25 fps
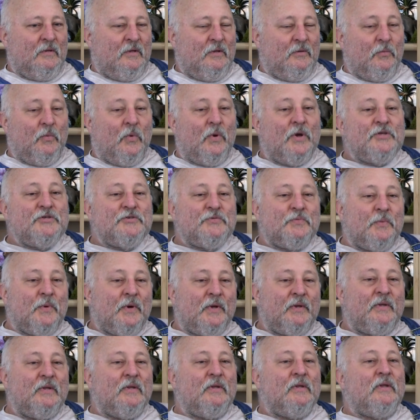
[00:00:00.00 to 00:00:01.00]
It was
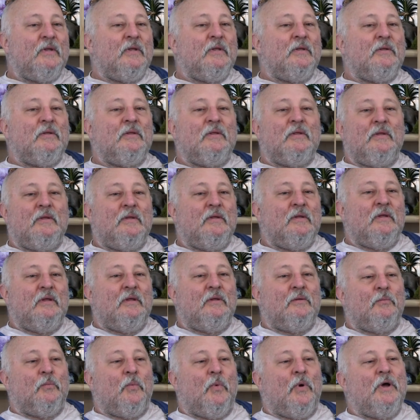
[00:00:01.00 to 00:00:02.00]
what
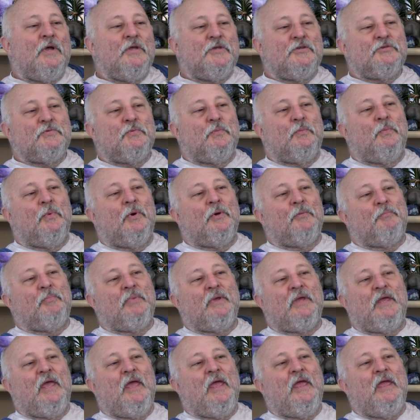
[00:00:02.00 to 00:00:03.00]
it was what
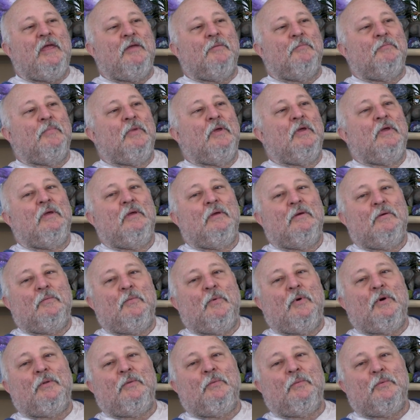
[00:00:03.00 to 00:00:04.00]
became
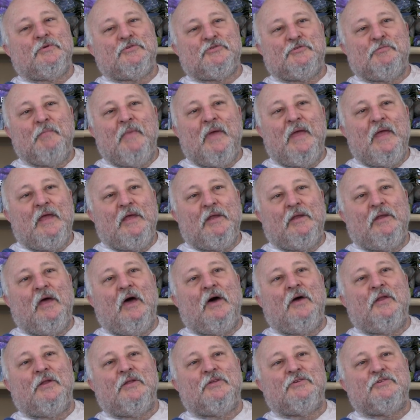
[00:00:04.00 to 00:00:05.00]
what was made
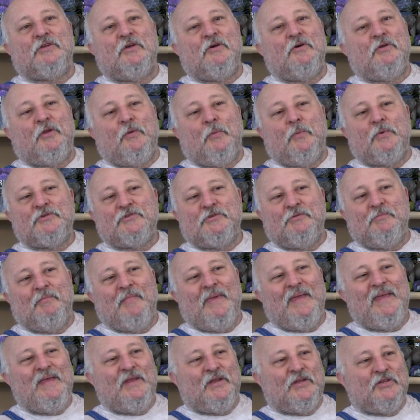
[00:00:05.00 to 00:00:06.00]
on its own. It wasn't
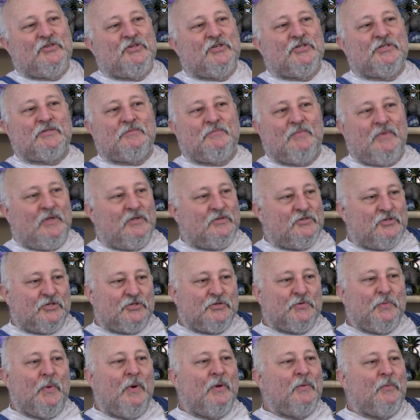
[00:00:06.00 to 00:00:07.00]
made. It just it
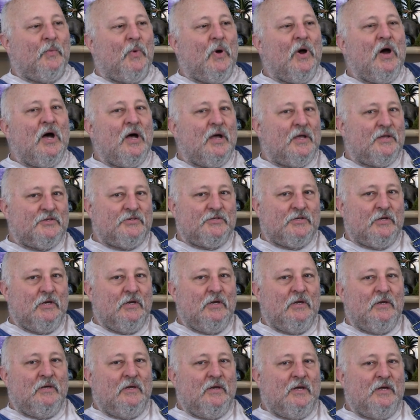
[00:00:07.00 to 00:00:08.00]
just what was.
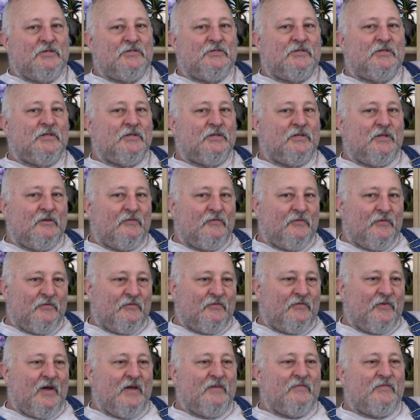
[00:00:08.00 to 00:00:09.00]
It's the
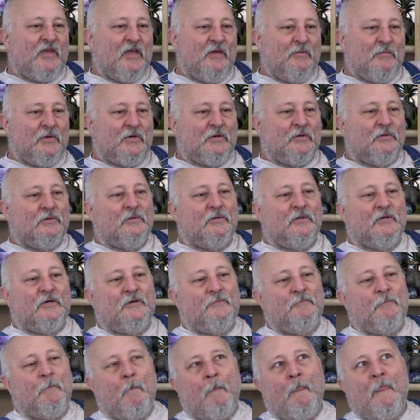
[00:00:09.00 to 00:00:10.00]
different five chemical,
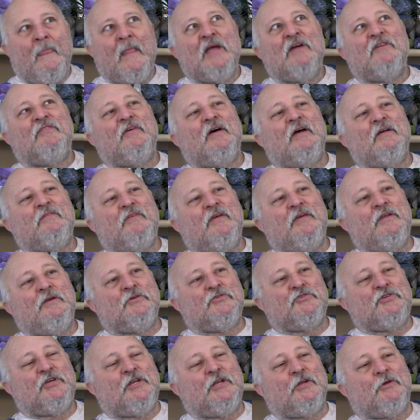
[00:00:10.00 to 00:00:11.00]
uh, five
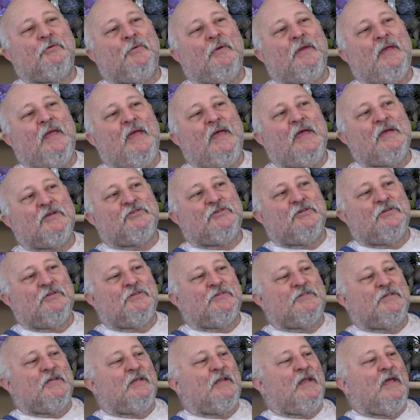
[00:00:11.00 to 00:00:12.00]
energetic
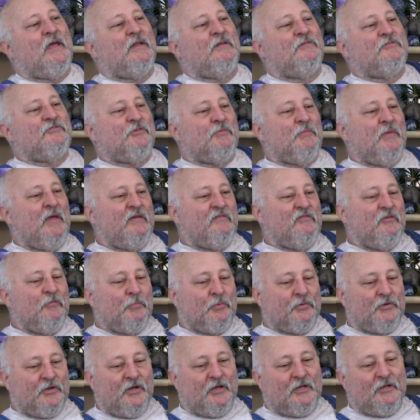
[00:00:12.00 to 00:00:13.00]
reactions that had some heavy
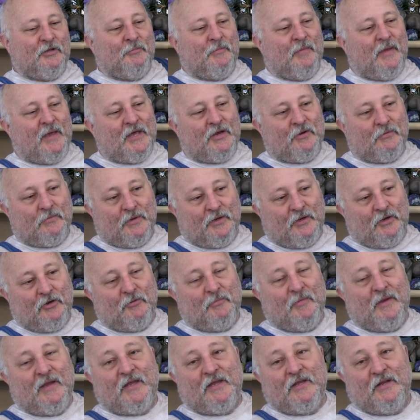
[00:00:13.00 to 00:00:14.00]
particulate matter in
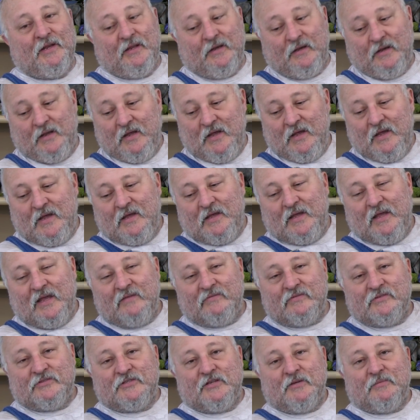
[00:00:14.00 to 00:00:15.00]
there, making it
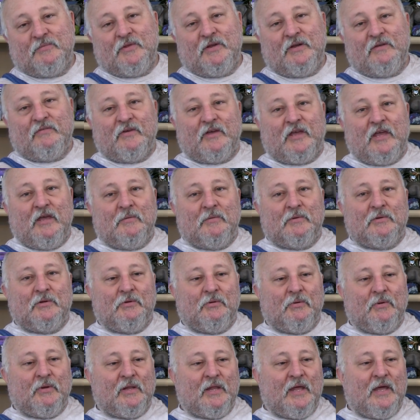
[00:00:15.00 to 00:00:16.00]
even something of a
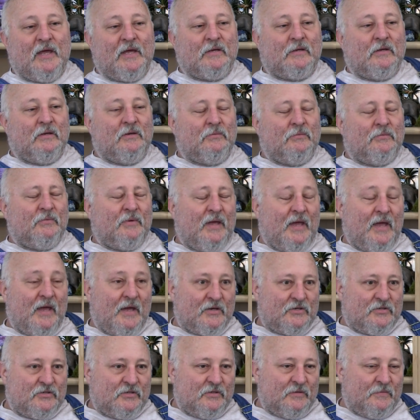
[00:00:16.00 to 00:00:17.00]
chemical uh,
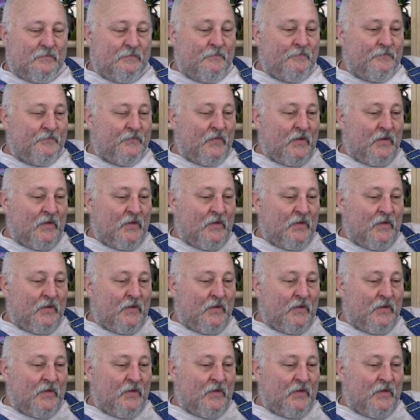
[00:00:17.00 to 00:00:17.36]
reaction.